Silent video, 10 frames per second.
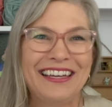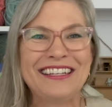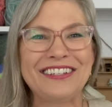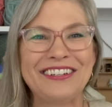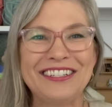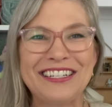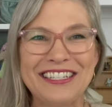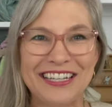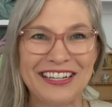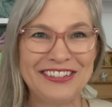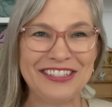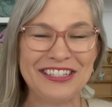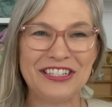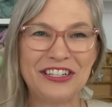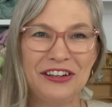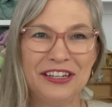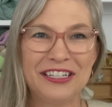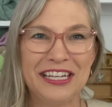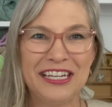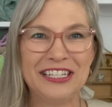So it just goes to show you
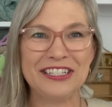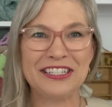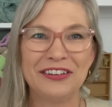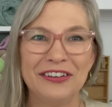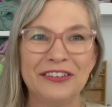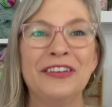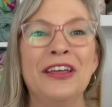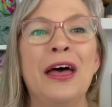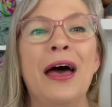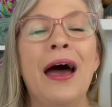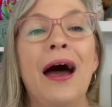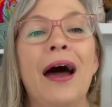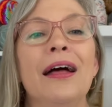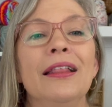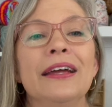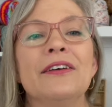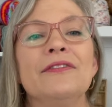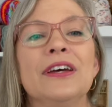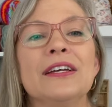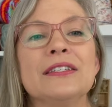to each his own. I like a
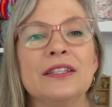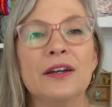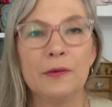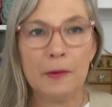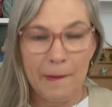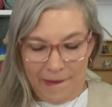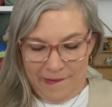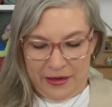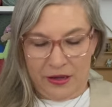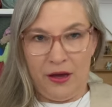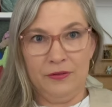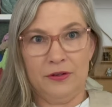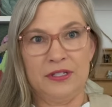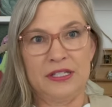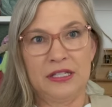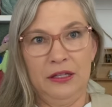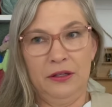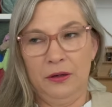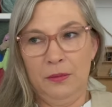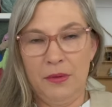vest though. It covers the
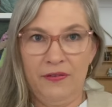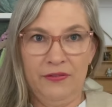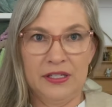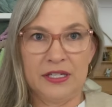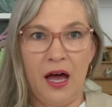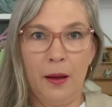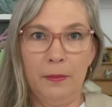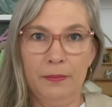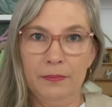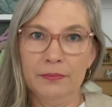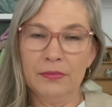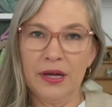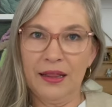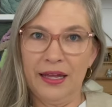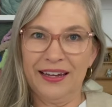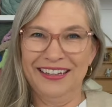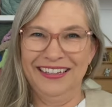little muffin top. I like